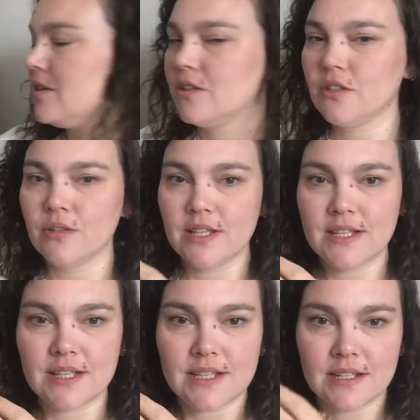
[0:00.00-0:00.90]
so
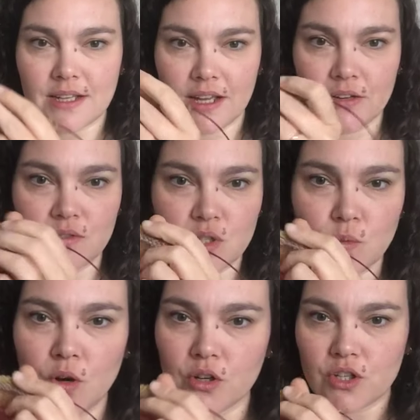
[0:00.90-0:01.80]
this is a kind of
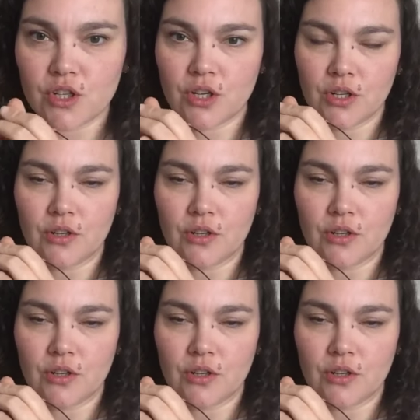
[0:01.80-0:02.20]
swatch